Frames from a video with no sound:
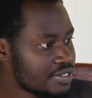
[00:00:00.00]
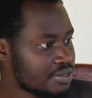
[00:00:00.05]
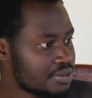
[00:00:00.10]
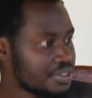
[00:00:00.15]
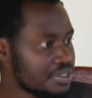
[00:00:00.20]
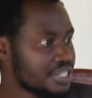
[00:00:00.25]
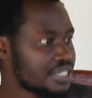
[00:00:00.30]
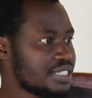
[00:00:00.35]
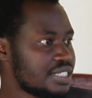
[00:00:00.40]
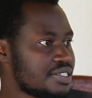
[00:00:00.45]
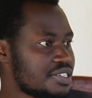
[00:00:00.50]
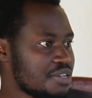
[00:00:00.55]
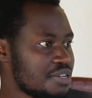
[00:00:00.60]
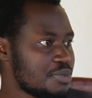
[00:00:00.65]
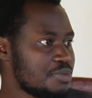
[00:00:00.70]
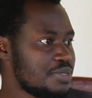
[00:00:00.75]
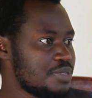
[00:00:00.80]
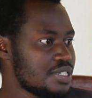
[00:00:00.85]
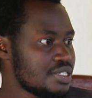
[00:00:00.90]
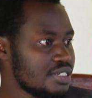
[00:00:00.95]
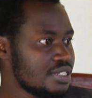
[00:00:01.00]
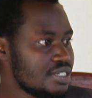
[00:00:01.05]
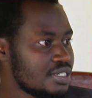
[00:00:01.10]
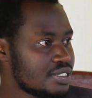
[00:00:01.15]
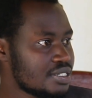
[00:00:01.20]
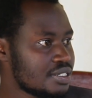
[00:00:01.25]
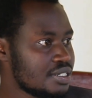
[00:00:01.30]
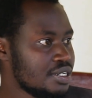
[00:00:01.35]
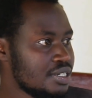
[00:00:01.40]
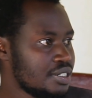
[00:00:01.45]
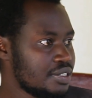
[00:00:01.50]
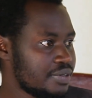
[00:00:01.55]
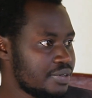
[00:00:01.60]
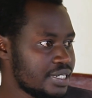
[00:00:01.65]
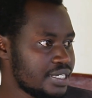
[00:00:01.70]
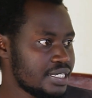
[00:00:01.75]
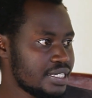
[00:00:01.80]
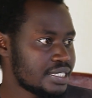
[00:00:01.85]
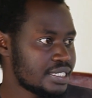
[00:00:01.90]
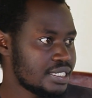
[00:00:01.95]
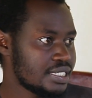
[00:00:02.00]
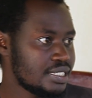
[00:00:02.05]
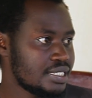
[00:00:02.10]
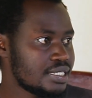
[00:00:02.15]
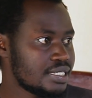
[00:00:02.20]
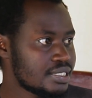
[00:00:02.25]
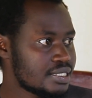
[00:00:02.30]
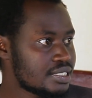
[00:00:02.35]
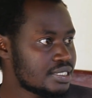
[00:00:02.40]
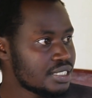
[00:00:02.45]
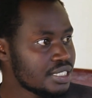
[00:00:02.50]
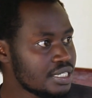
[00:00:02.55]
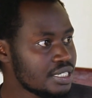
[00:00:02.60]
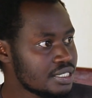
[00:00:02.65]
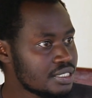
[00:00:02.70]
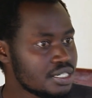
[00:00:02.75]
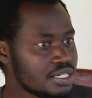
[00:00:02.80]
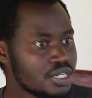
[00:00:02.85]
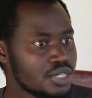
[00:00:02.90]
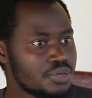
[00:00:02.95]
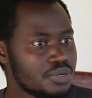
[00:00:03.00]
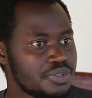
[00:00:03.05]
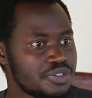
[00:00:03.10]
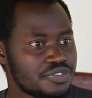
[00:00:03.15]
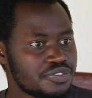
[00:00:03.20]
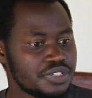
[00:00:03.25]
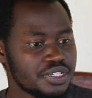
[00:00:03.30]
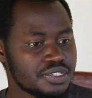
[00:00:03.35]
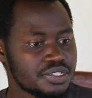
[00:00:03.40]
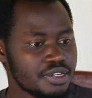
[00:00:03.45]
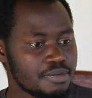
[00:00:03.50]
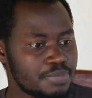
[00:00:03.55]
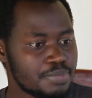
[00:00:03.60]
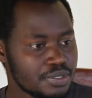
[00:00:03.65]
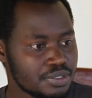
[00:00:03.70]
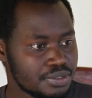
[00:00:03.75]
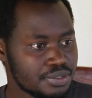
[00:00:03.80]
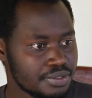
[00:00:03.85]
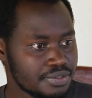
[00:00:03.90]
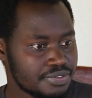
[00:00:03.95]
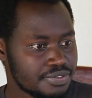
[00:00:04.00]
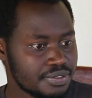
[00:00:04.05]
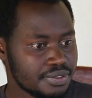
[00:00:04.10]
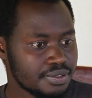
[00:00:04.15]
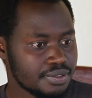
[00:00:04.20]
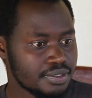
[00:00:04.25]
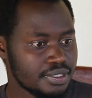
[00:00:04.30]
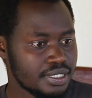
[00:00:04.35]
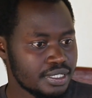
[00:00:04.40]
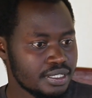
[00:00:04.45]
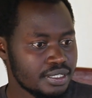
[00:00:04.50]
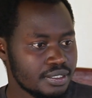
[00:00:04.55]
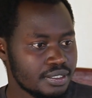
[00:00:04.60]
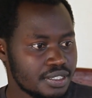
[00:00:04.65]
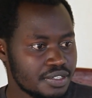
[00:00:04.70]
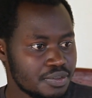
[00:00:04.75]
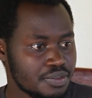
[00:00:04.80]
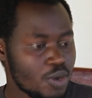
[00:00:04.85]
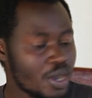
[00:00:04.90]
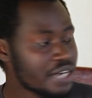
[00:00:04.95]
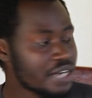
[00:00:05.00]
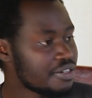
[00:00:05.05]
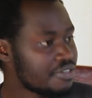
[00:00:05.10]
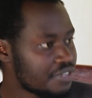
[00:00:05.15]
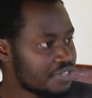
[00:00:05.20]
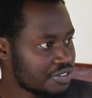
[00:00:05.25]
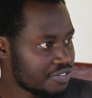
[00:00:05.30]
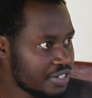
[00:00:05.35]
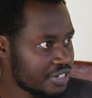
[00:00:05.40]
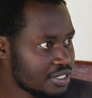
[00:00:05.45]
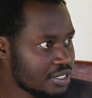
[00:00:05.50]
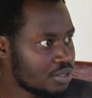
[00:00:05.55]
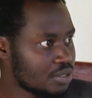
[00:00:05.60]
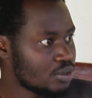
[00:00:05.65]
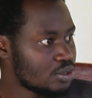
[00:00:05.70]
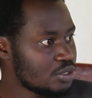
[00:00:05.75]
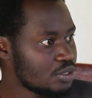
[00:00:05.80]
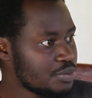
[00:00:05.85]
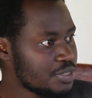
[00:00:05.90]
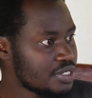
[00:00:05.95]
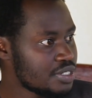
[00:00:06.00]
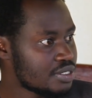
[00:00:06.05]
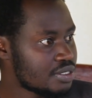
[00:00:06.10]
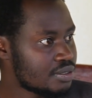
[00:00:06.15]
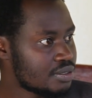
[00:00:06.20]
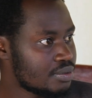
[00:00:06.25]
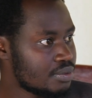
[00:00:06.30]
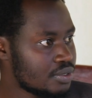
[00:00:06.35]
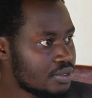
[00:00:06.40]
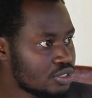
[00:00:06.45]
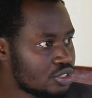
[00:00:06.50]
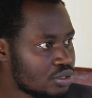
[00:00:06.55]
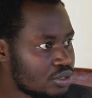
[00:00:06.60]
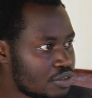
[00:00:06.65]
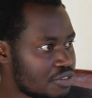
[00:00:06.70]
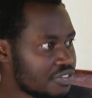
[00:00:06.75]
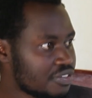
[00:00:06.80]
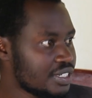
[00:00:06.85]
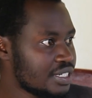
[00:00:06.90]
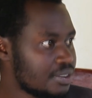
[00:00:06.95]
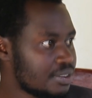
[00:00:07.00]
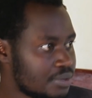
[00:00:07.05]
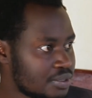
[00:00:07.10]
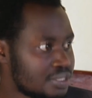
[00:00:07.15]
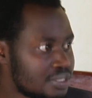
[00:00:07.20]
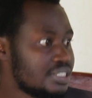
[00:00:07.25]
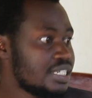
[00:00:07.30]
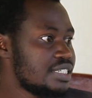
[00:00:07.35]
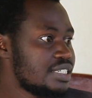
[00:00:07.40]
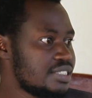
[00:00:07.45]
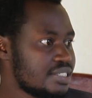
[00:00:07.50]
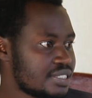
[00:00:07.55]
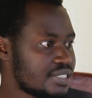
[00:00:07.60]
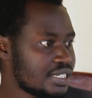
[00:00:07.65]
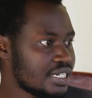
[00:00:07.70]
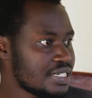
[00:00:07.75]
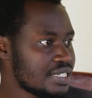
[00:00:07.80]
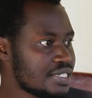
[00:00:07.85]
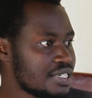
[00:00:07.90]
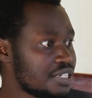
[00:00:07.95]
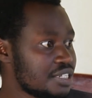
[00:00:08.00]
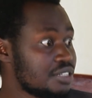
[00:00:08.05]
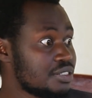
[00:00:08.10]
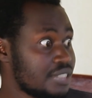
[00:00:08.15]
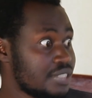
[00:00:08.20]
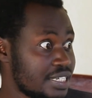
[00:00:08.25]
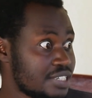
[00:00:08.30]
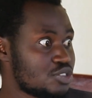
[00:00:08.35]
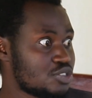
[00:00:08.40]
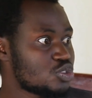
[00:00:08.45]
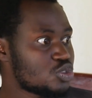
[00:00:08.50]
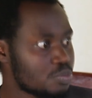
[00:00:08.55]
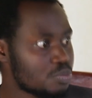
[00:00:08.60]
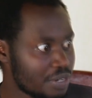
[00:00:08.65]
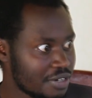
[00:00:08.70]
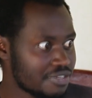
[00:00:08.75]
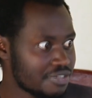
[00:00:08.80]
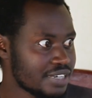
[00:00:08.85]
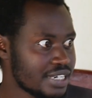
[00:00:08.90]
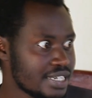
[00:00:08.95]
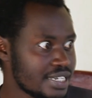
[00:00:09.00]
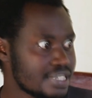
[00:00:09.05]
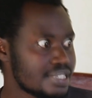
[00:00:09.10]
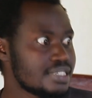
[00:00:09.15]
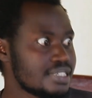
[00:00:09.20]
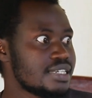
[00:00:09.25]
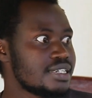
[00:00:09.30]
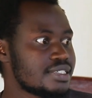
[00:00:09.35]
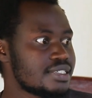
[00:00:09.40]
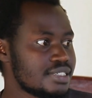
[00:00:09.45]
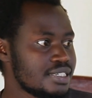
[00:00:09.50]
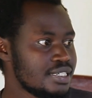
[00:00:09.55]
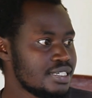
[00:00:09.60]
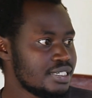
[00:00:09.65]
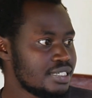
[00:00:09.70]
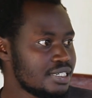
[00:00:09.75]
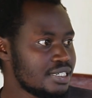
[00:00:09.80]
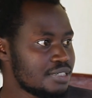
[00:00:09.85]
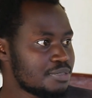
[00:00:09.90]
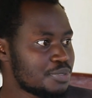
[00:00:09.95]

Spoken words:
doing the same business, where they can exchange with the support of one verified agronomist to watch over what they are discussing, to supervise, and